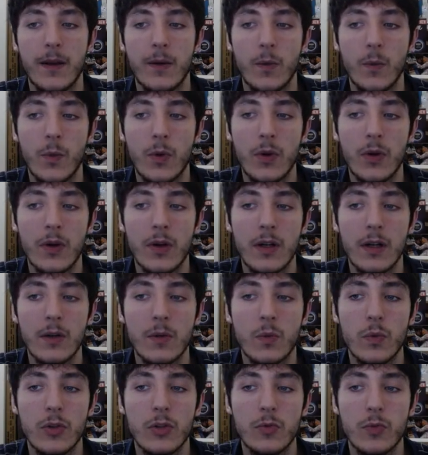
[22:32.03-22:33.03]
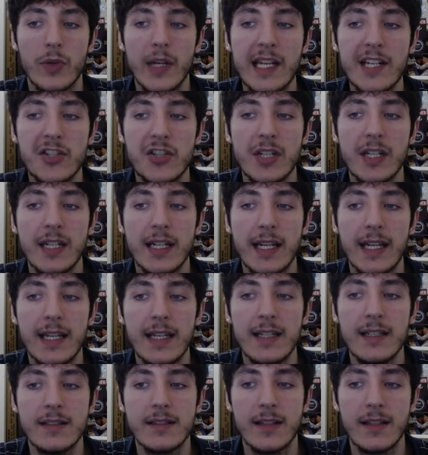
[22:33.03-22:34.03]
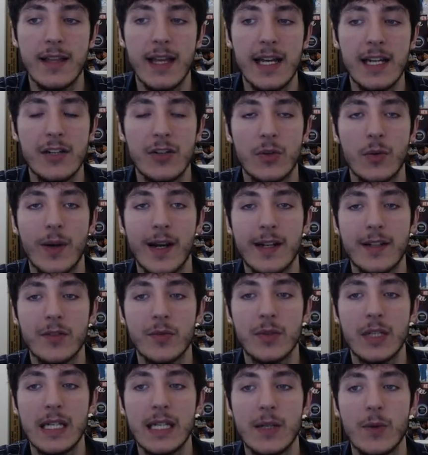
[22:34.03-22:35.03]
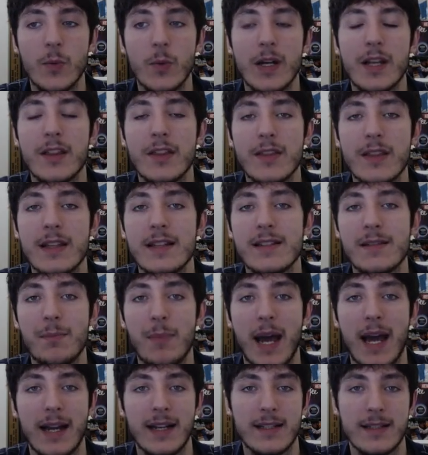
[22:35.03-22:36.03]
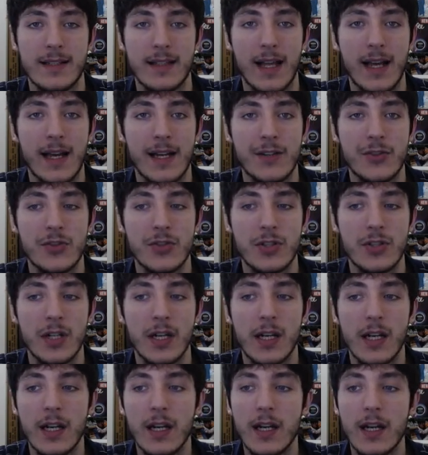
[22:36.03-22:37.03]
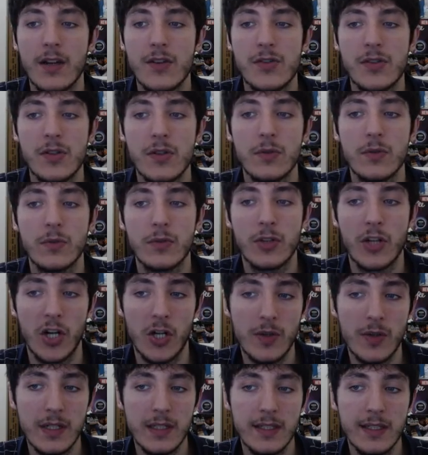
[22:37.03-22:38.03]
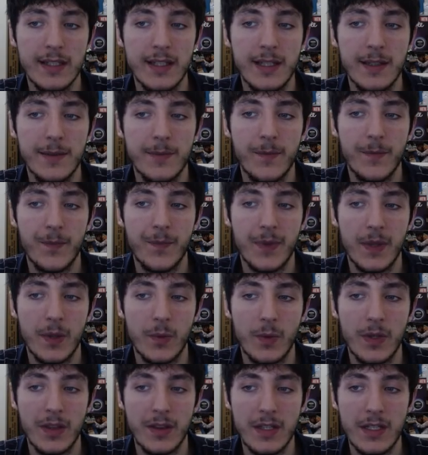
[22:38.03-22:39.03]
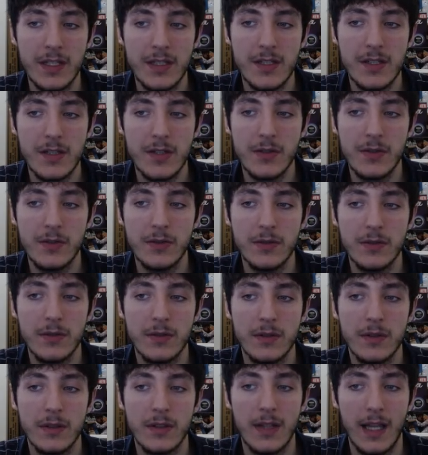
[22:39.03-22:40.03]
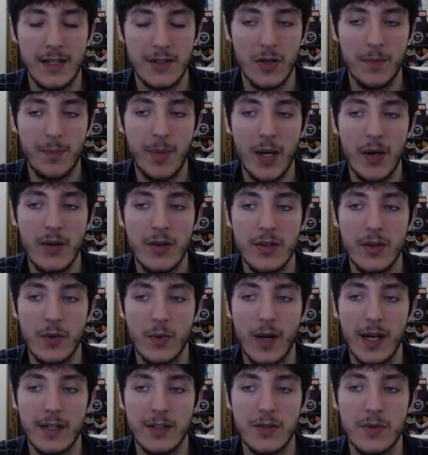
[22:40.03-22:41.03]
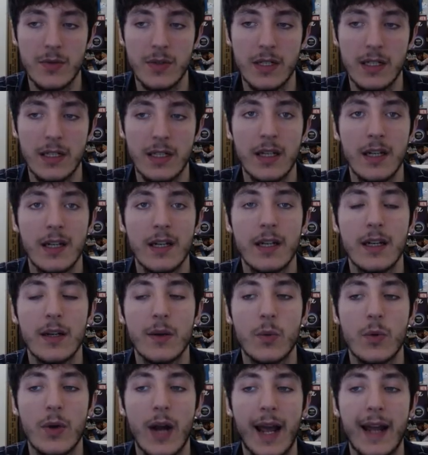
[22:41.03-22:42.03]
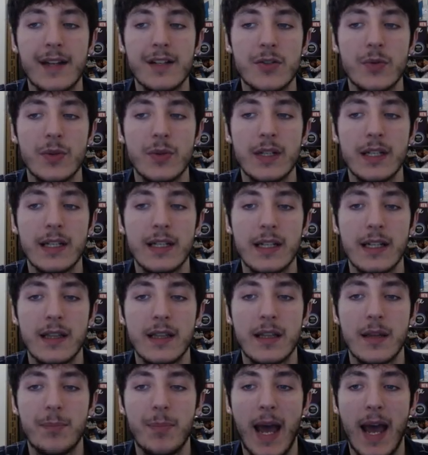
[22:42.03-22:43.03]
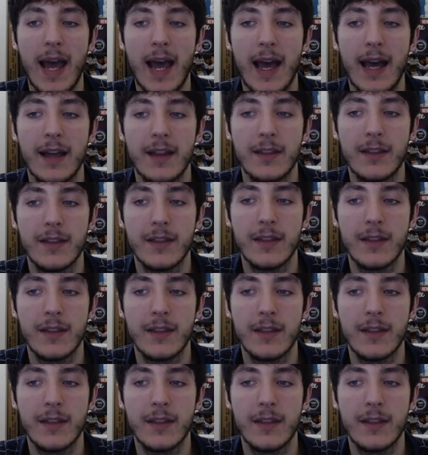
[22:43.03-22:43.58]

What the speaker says: we're reaching into that directory with this backslash. So currently with these 2, that's our parent directory, we're entering the path